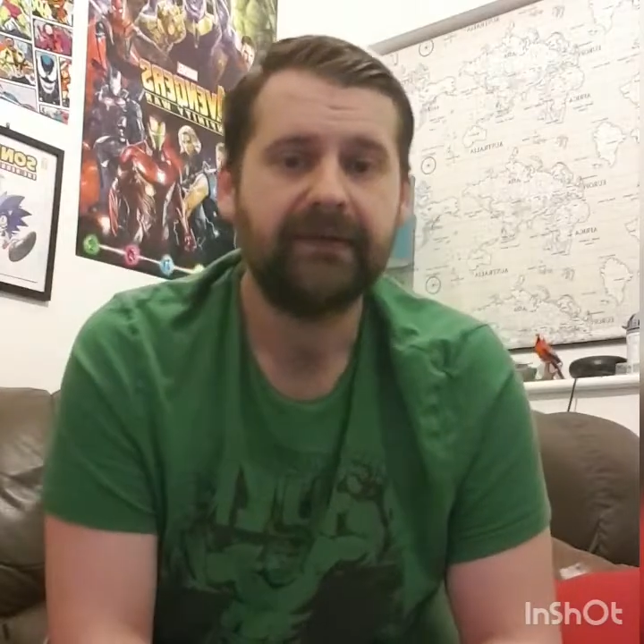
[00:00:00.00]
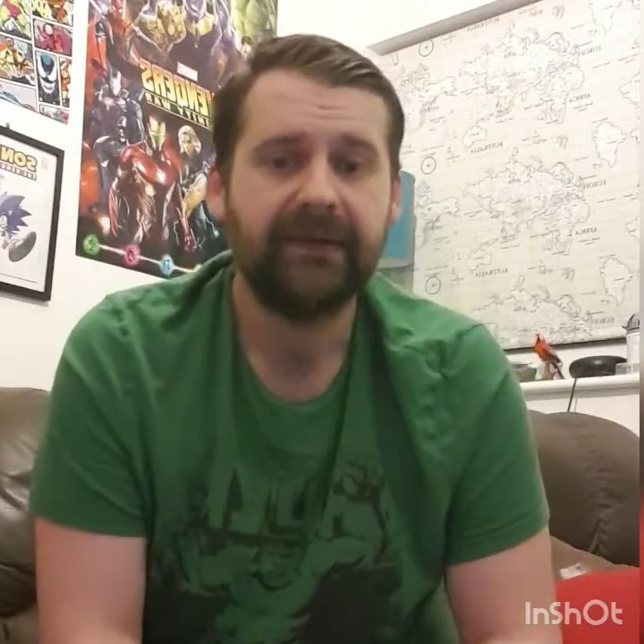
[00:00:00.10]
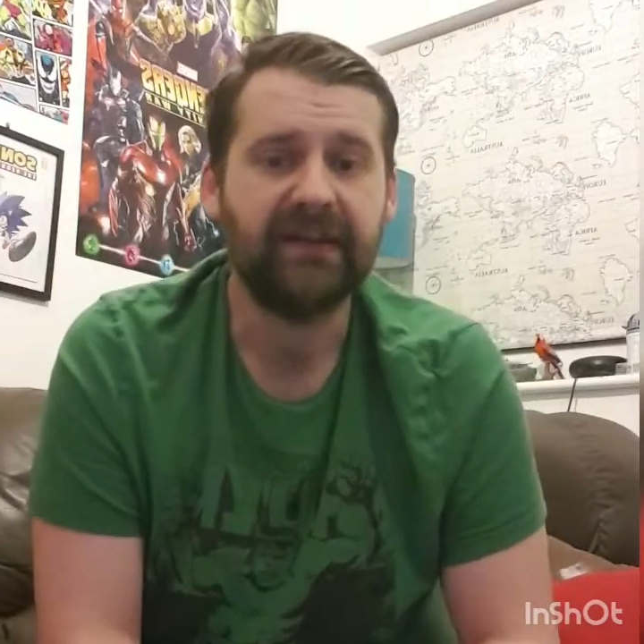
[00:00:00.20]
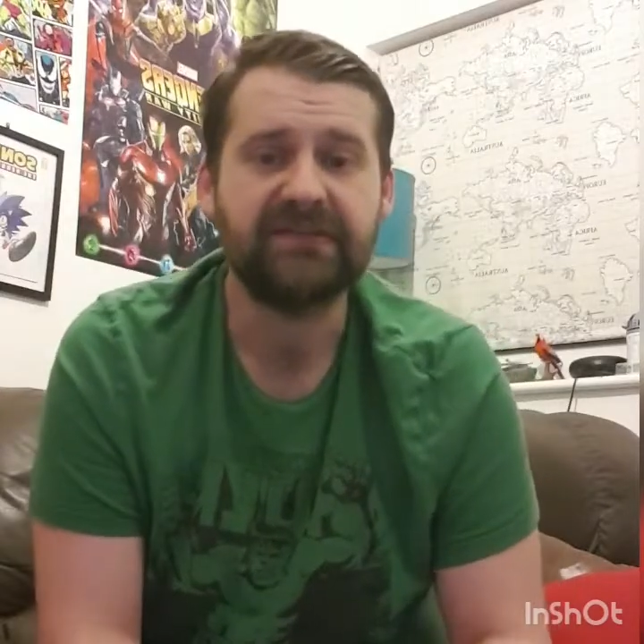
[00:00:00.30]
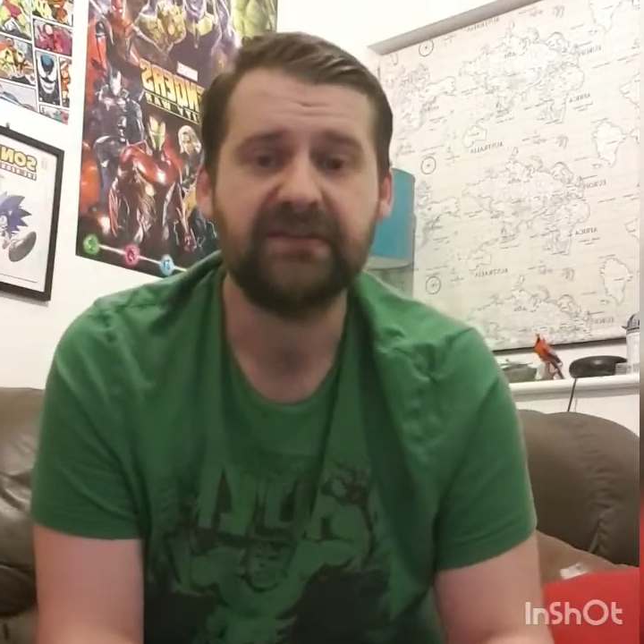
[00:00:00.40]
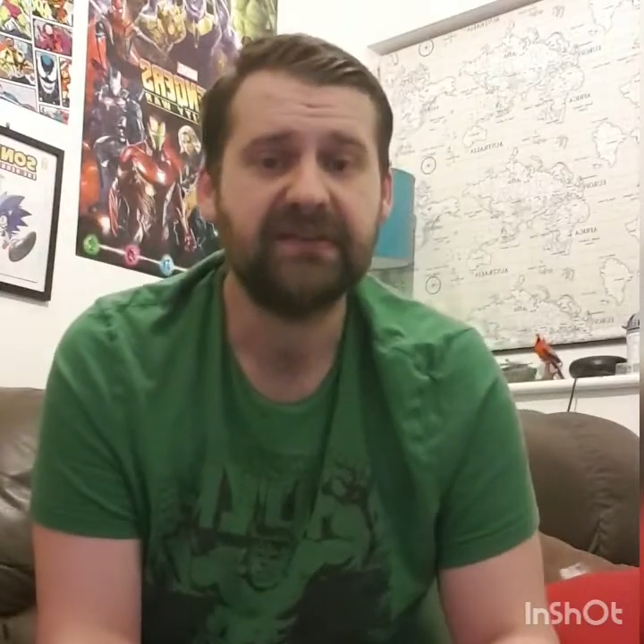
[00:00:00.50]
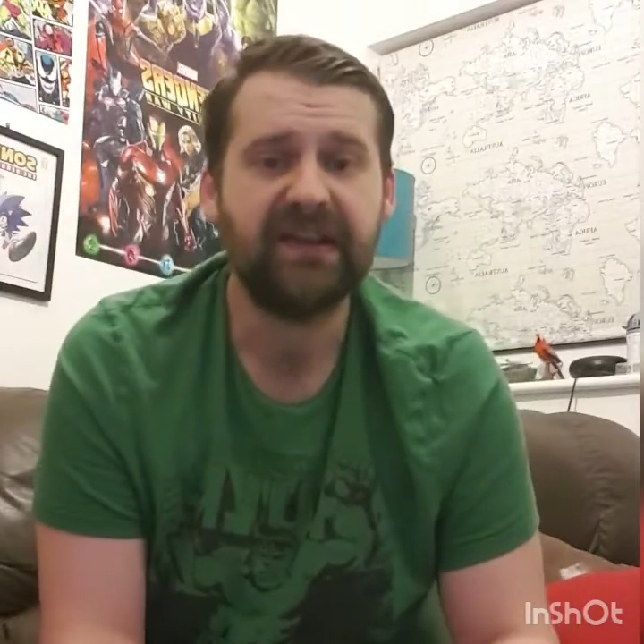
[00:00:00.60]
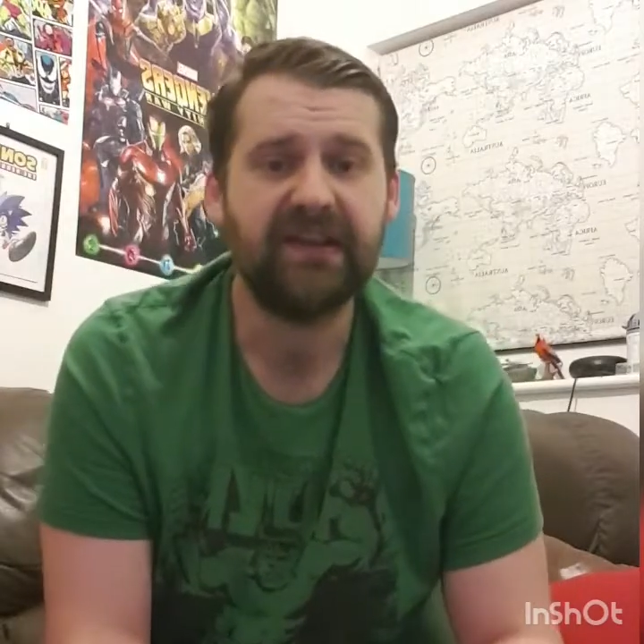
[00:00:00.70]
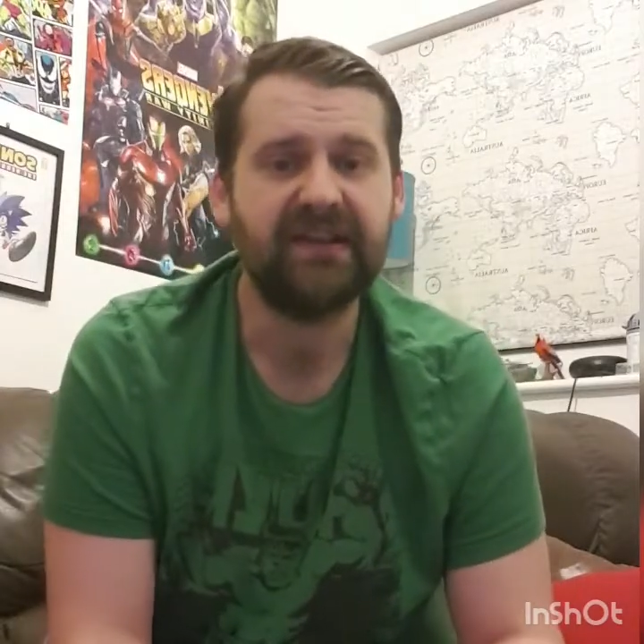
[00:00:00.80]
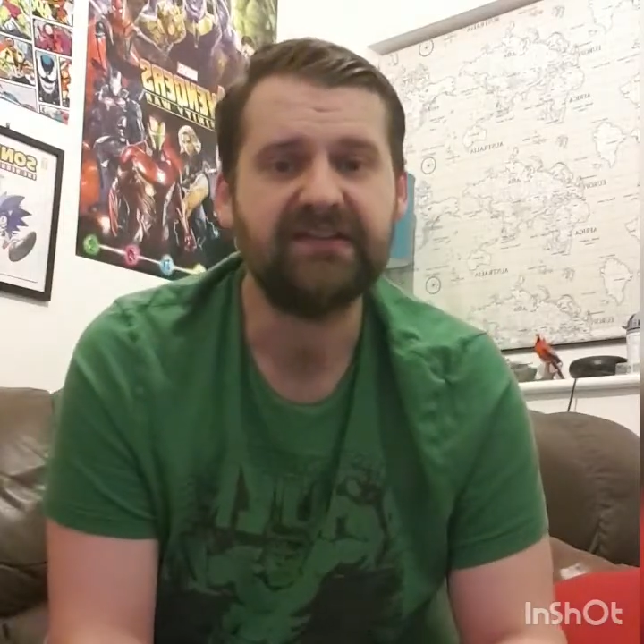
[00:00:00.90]
Yeah, so it
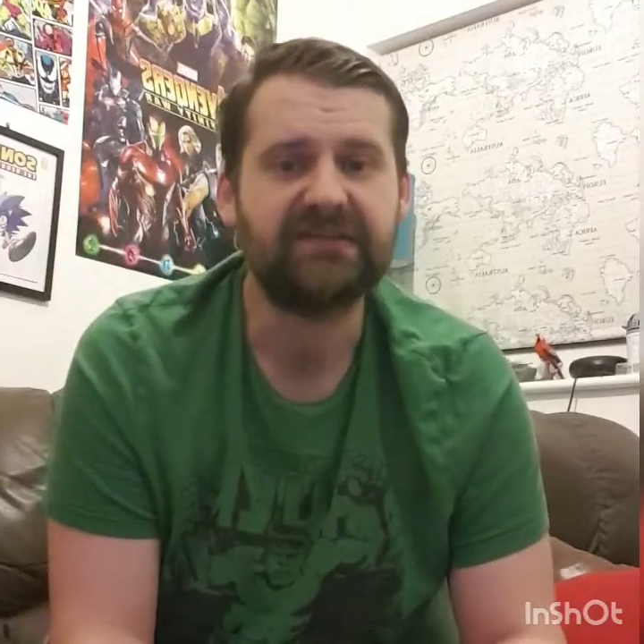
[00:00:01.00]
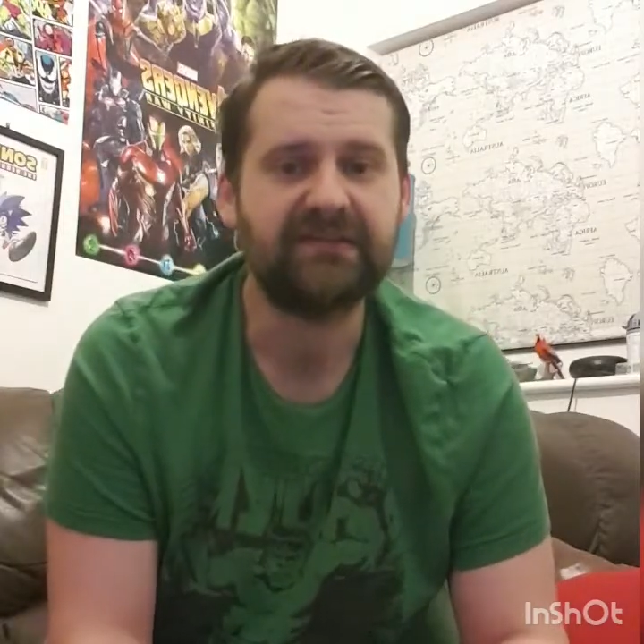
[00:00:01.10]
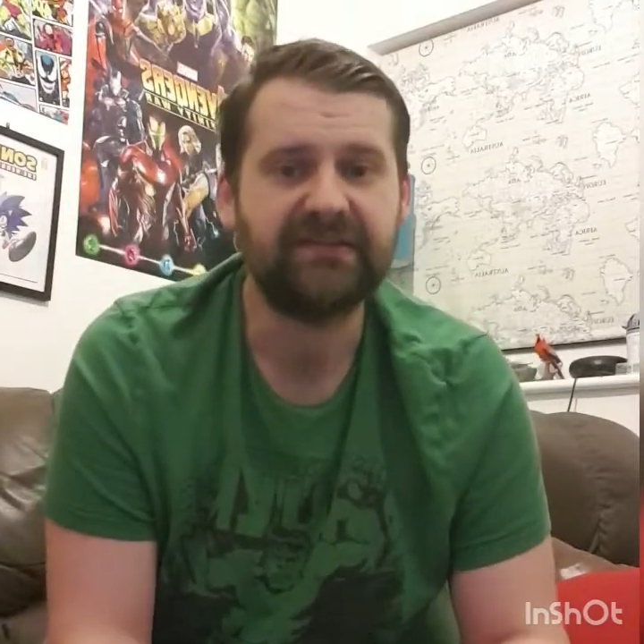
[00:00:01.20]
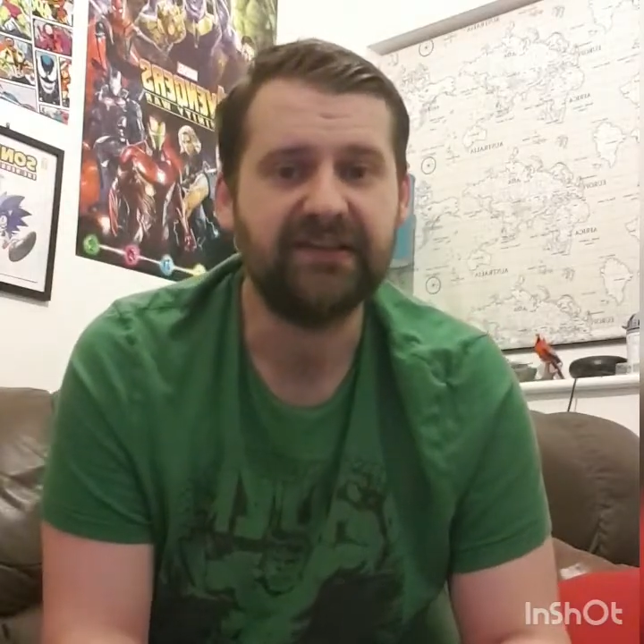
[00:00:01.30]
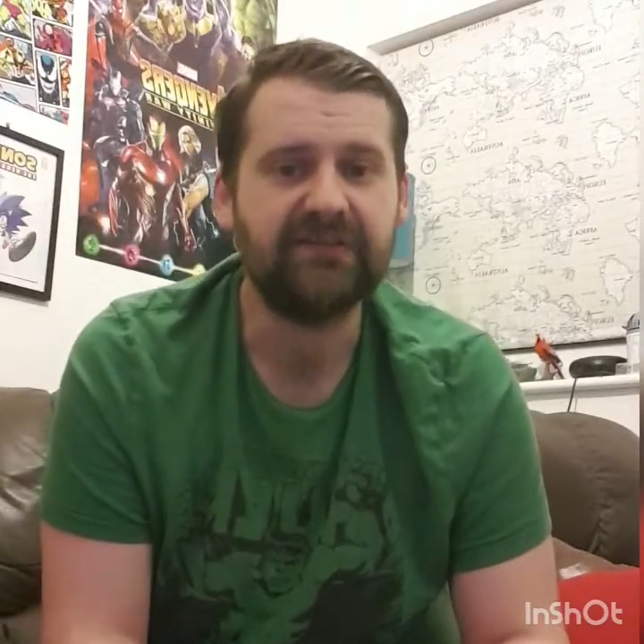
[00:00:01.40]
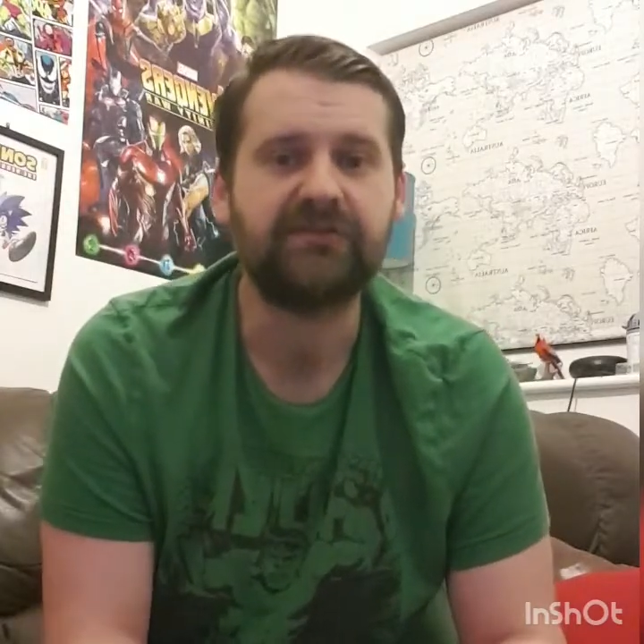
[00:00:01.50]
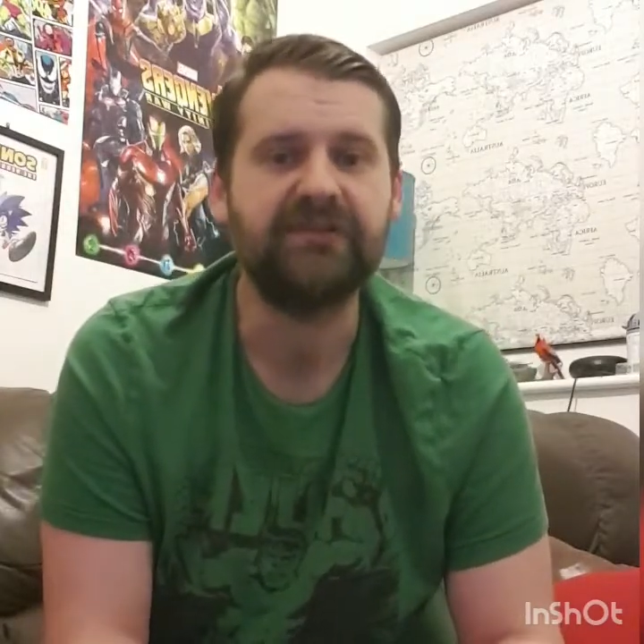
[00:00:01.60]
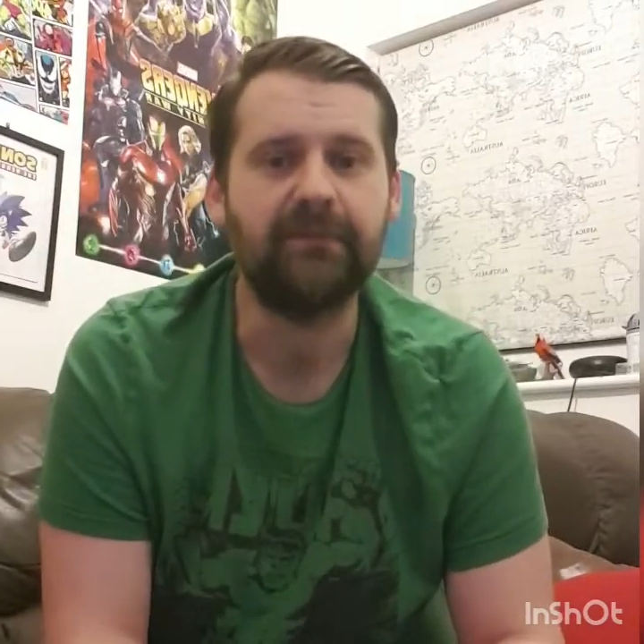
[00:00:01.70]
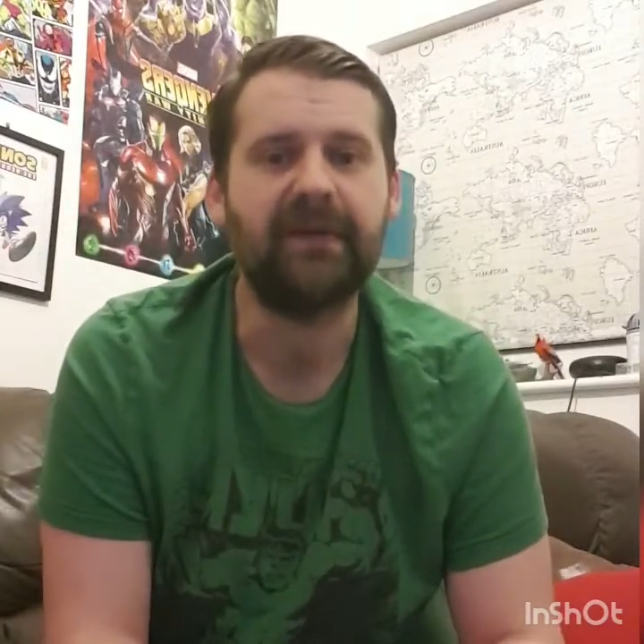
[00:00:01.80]
is literally the